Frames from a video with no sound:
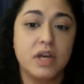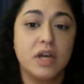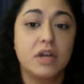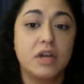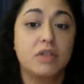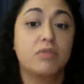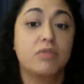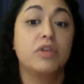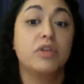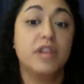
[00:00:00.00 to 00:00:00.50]

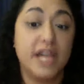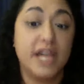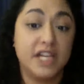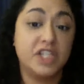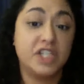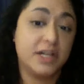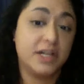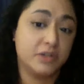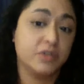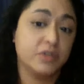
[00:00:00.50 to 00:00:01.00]
through their
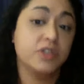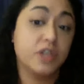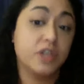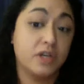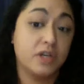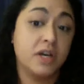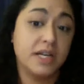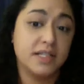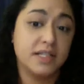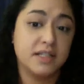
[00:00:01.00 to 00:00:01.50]
channels, so
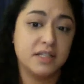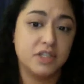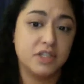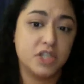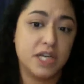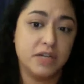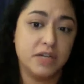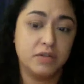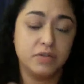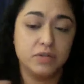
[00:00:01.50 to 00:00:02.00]
NICE's
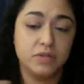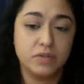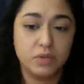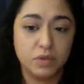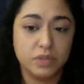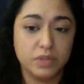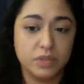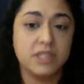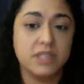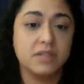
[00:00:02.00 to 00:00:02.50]
channels,
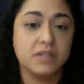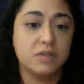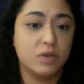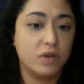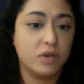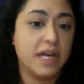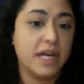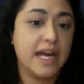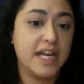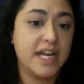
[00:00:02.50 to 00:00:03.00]
courses, or
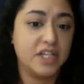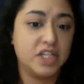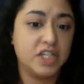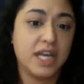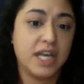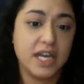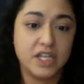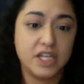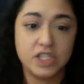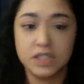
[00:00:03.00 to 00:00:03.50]

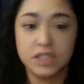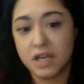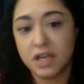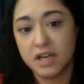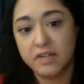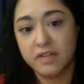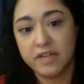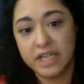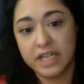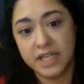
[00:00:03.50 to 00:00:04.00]
education, kind of
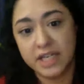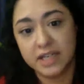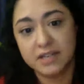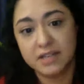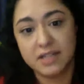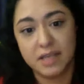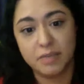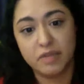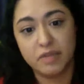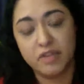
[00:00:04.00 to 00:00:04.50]
any next
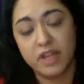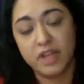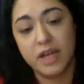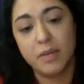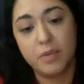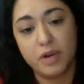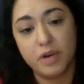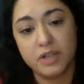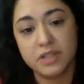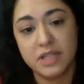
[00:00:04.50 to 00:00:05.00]
steps for their
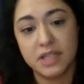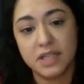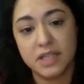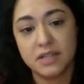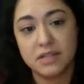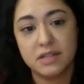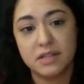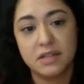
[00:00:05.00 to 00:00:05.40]
process.